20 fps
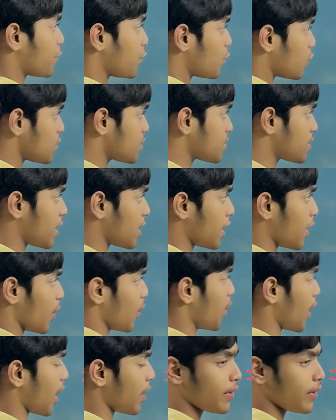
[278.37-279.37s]
course
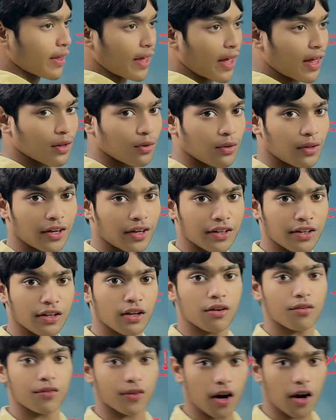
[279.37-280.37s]
you will calculate in
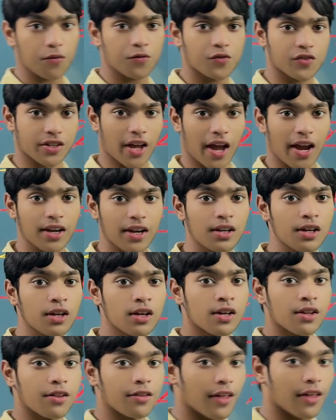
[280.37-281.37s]
a rough side,
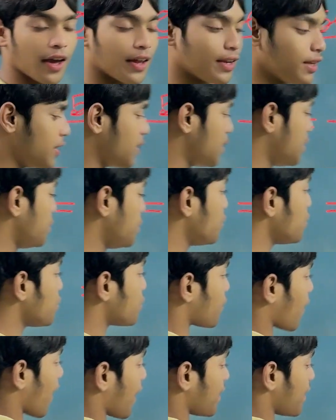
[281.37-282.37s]
then you'll
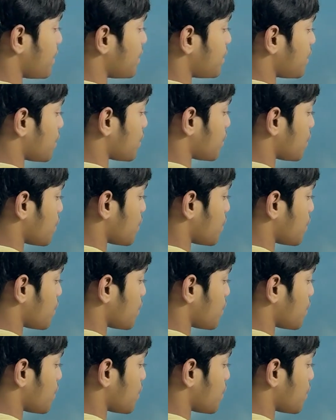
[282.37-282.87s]
find